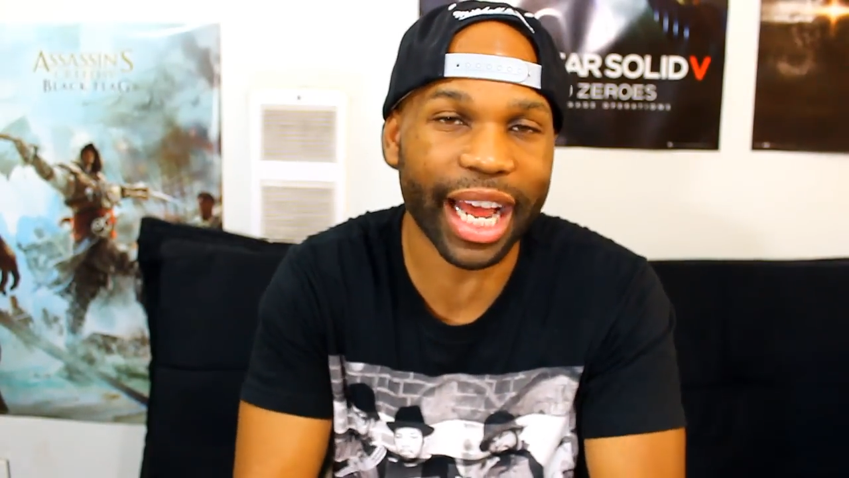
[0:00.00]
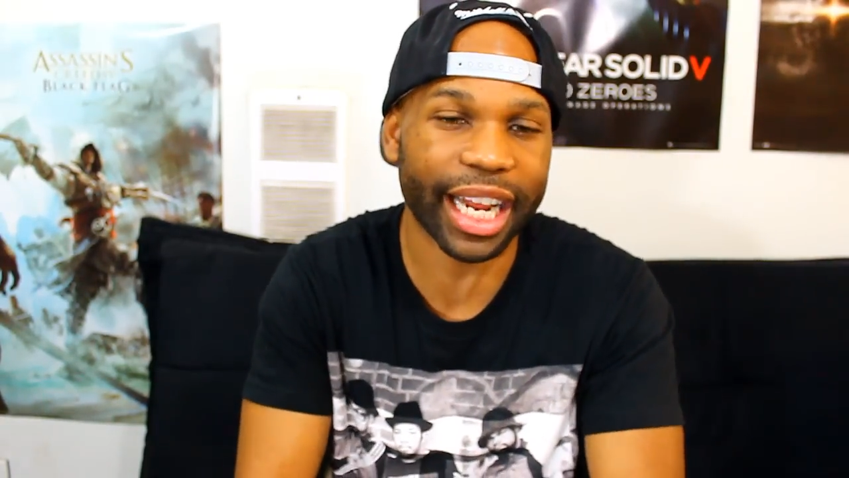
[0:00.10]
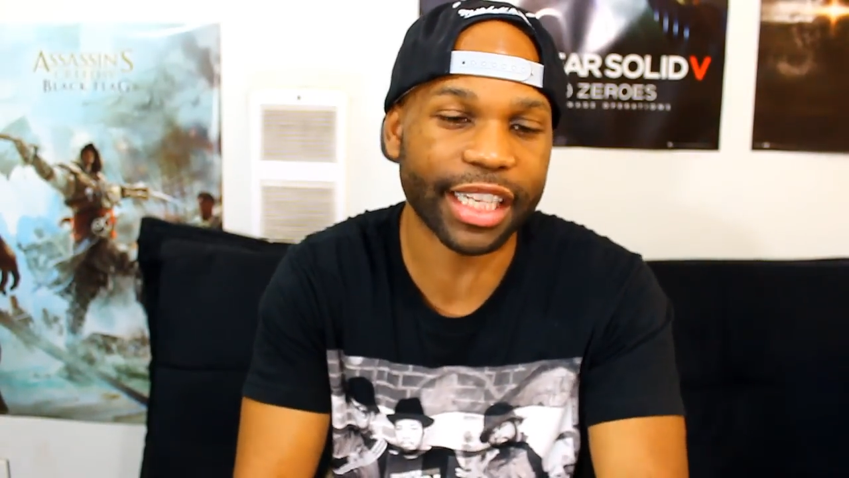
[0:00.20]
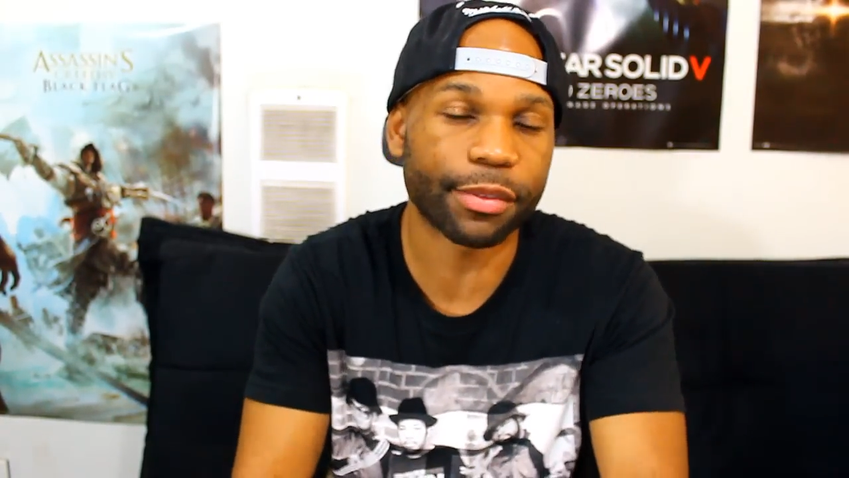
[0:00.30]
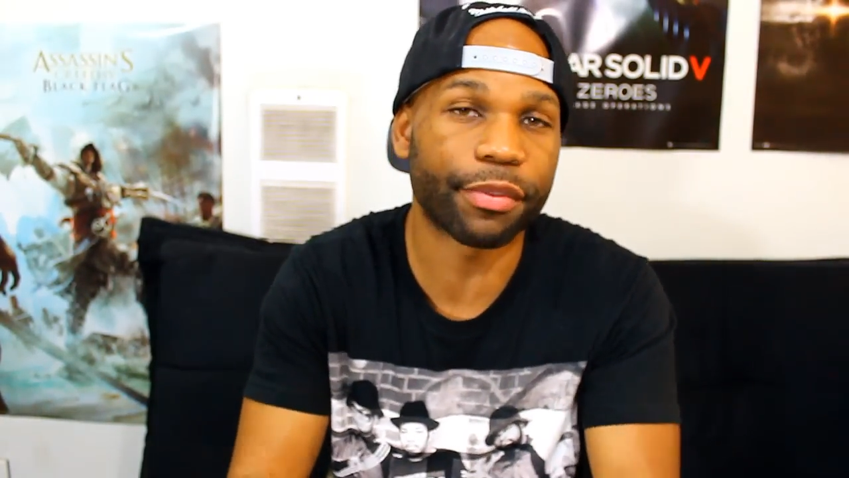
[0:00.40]
I
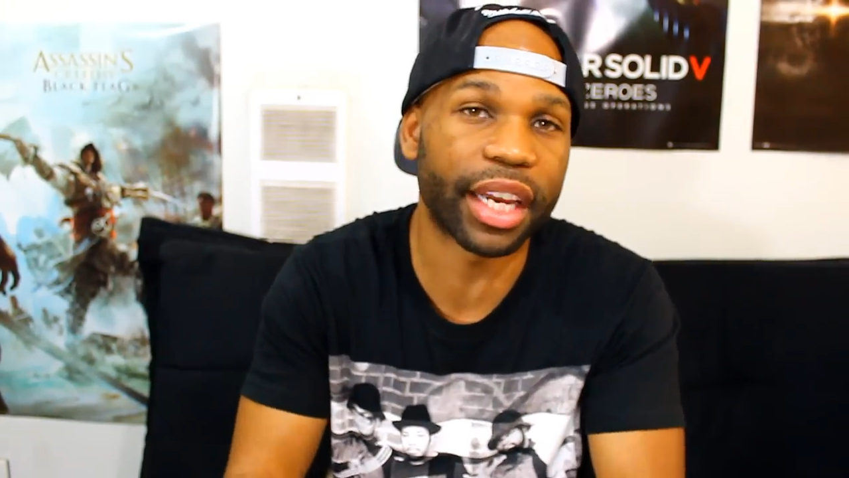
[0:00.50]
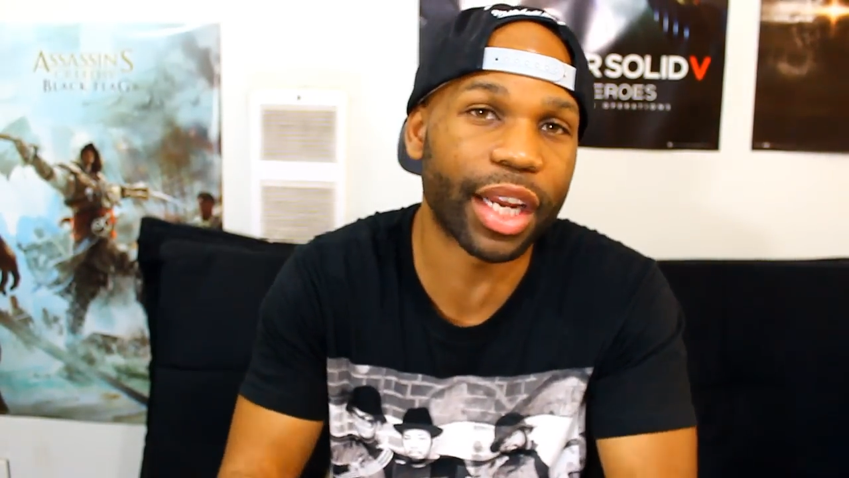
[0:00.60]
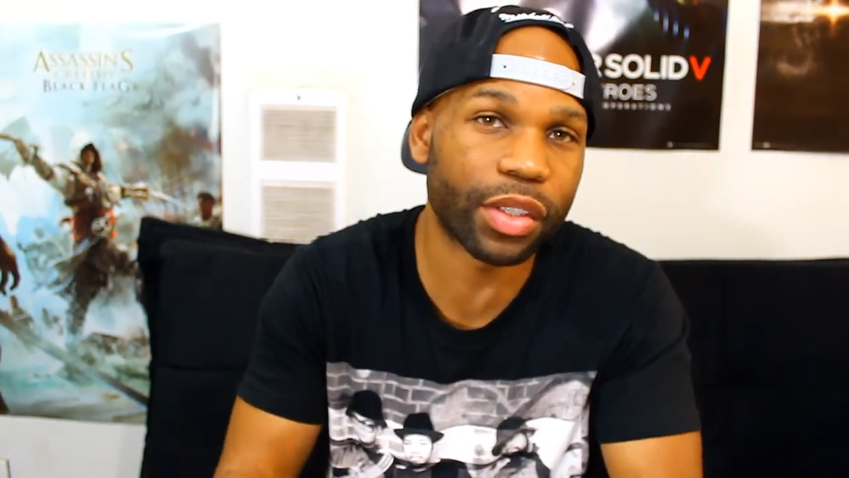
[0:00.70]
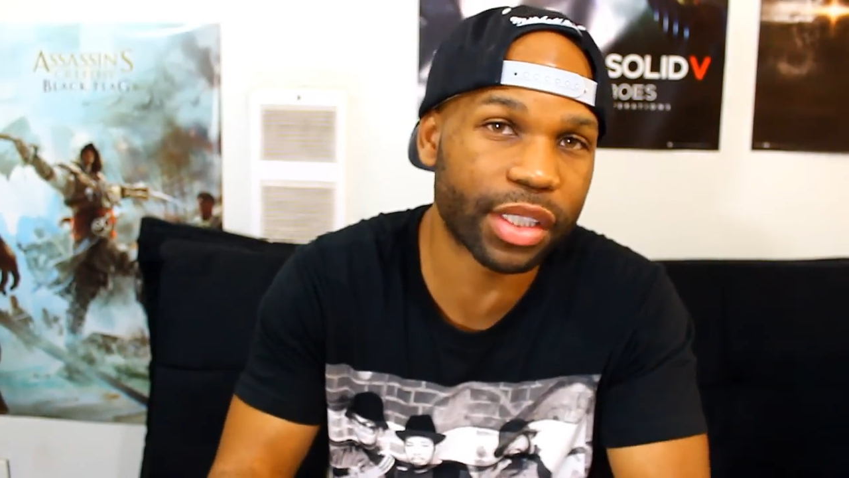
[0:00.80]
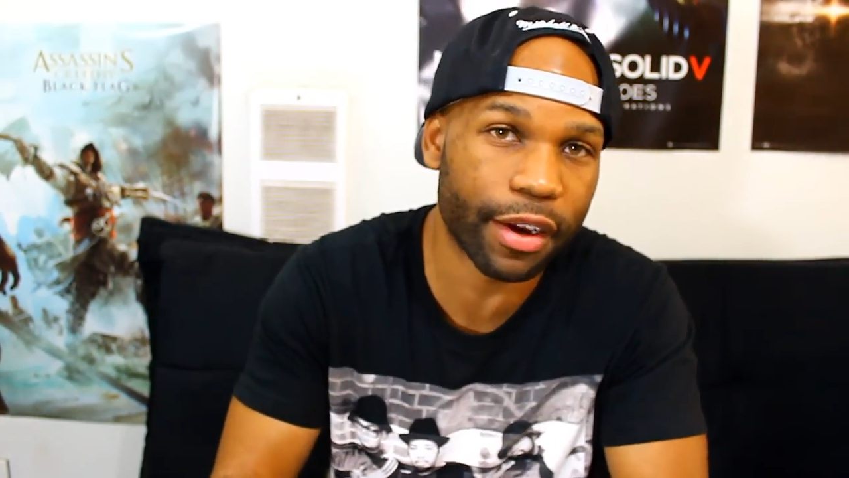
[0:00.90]
gotta get some
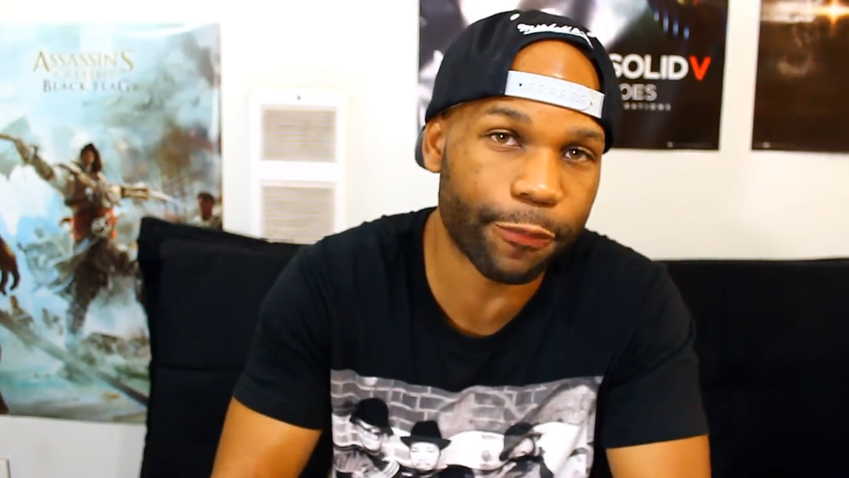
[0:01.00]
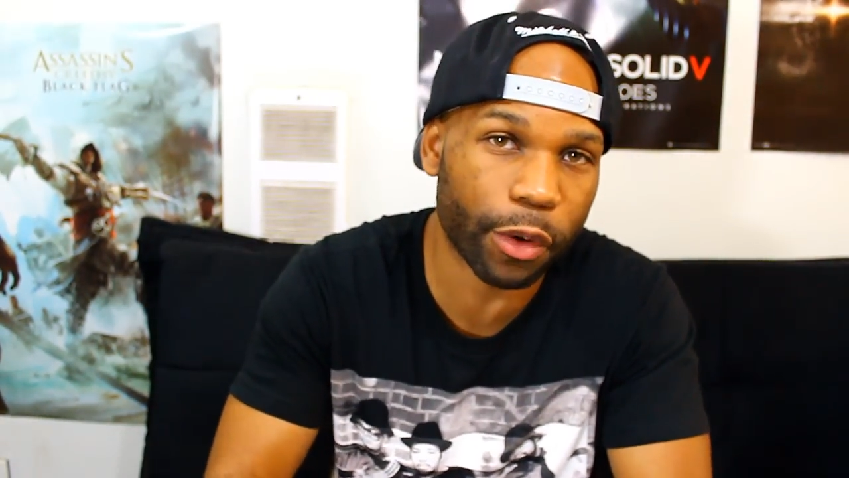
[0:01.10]
videos done